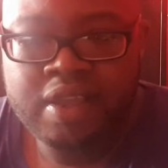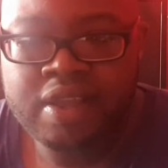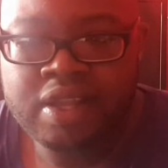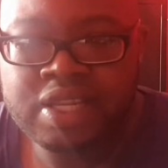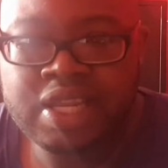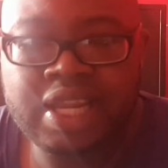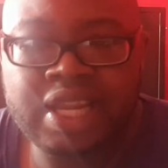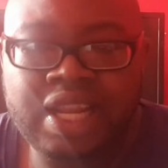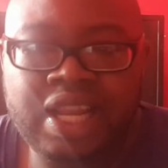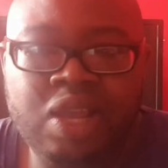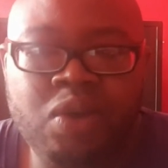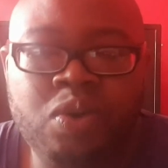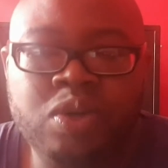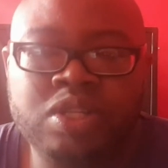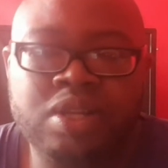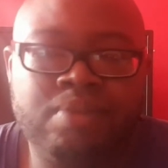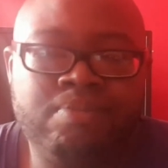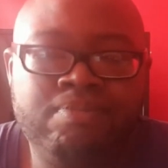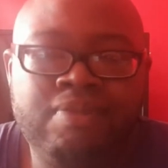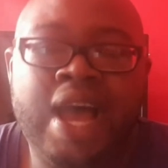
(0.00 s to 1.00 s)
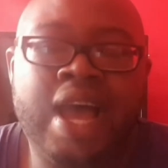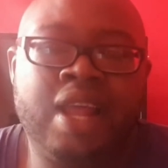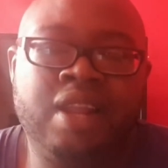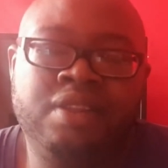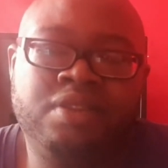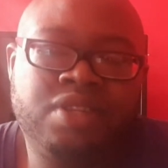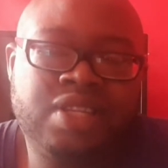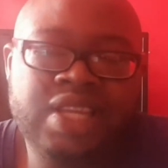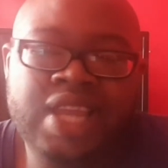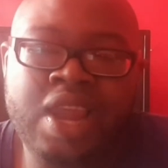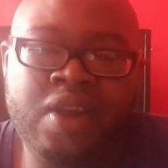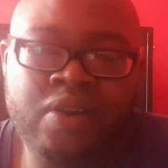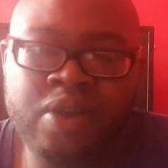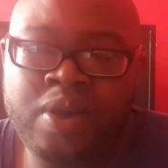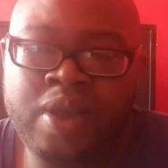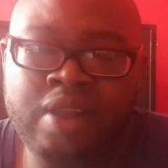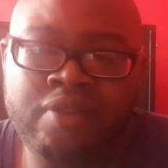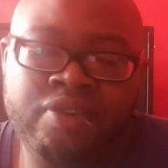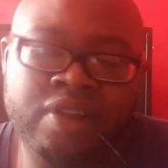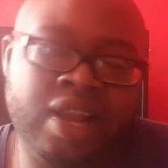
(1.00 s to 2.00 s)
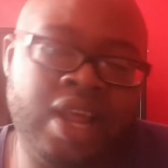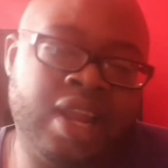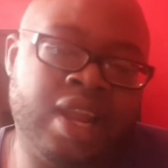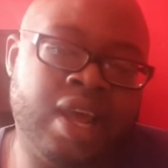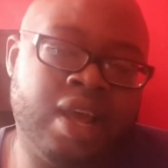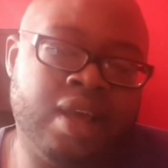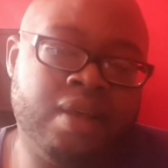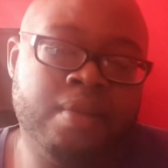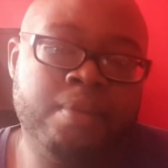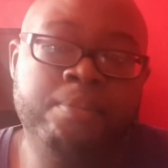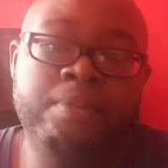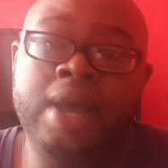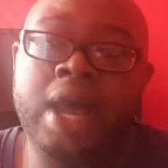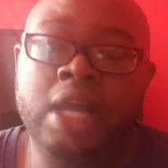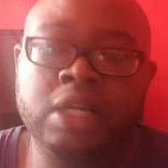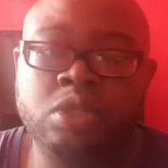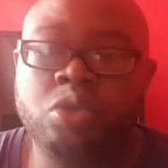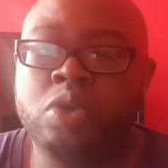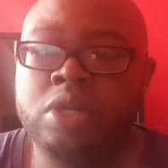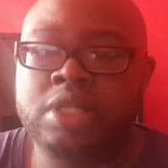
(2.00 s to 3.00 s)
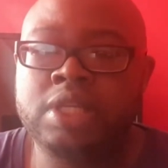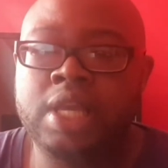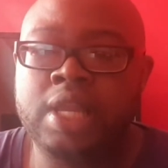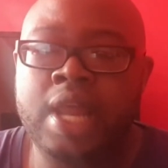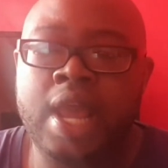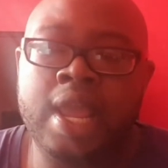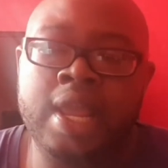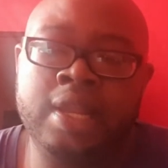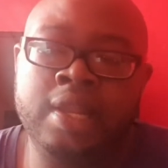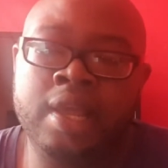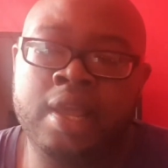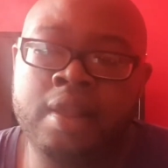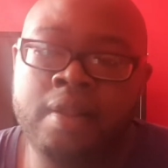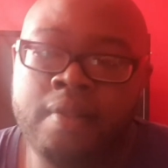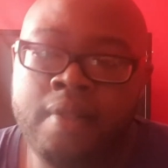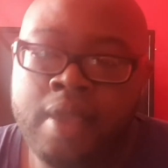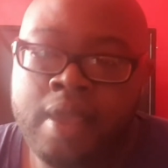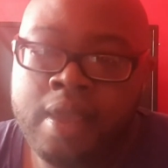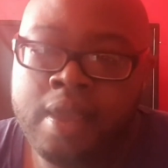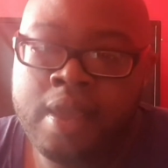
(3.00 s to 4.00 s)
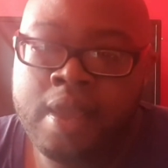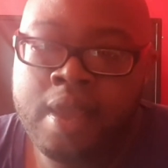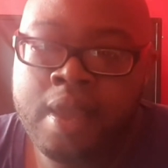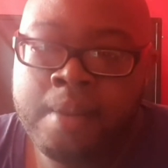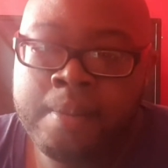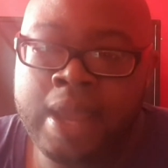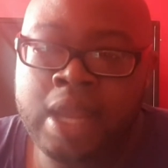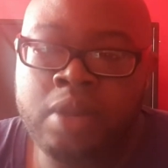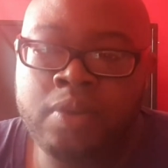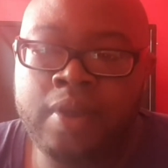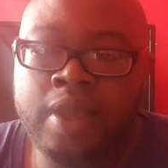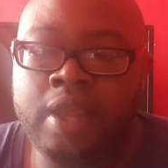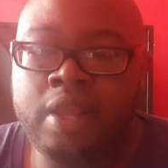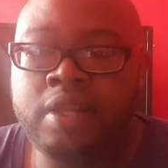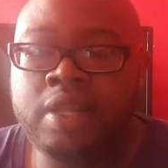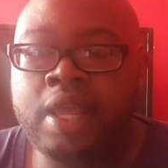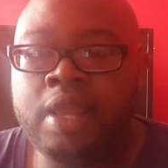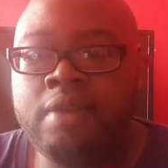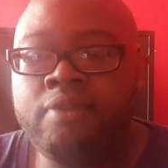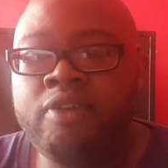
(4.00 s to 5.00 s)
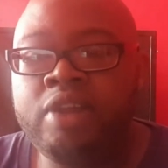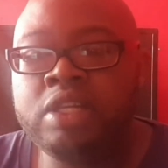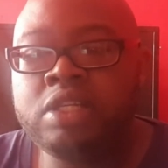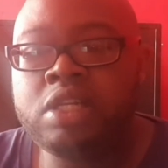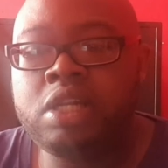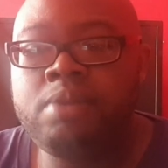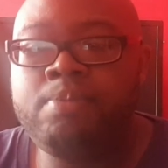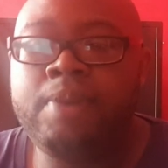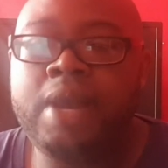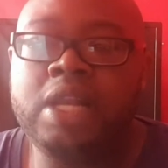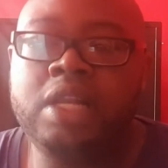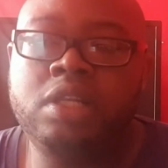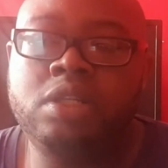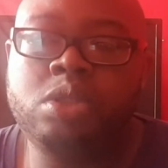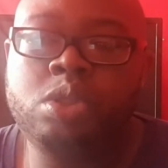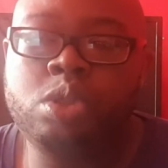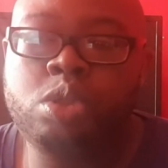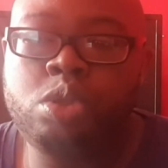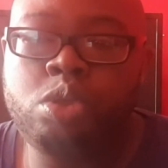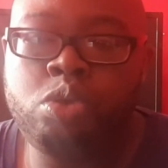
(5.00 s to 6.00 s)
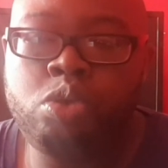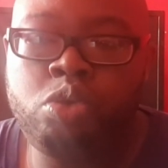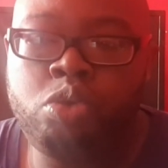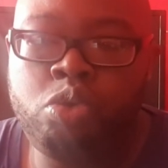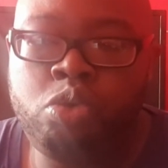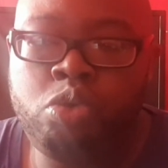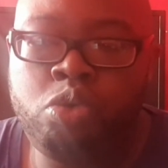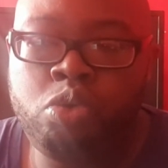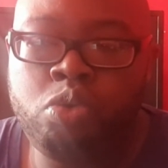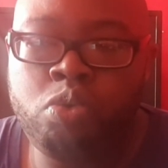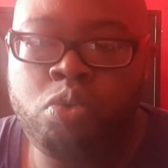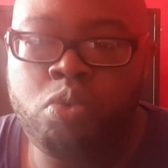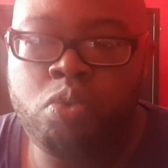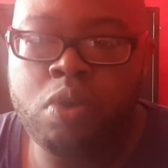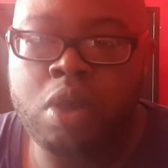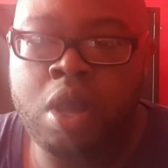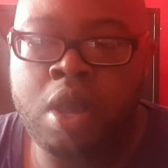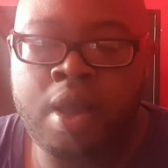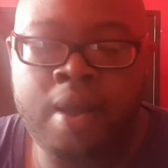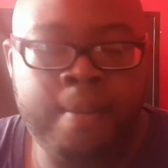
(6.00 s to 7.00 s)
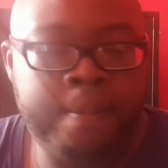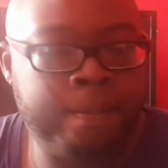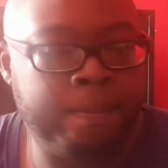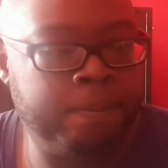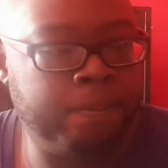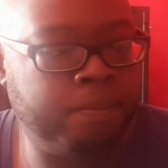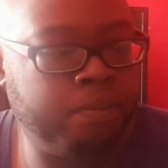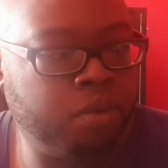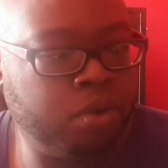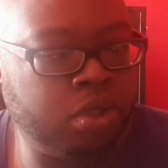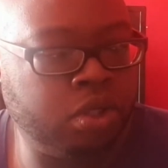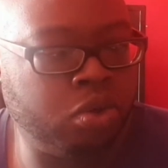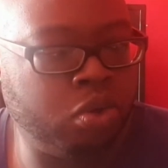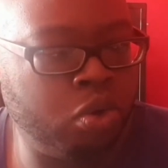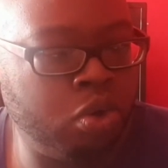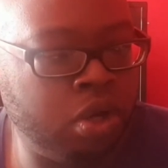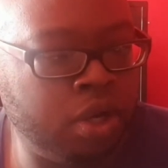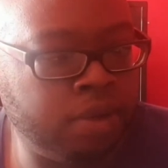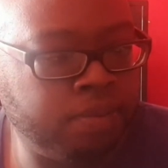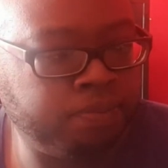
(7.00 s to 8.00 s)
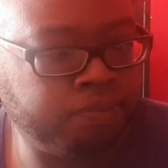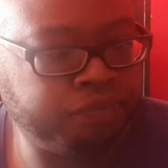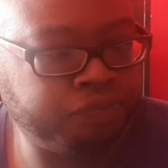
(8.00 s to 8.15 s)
technically it wasn't mad scary or anything like that. But I just wanted to get that in there. But anyway, they eventually managed to what do you call it?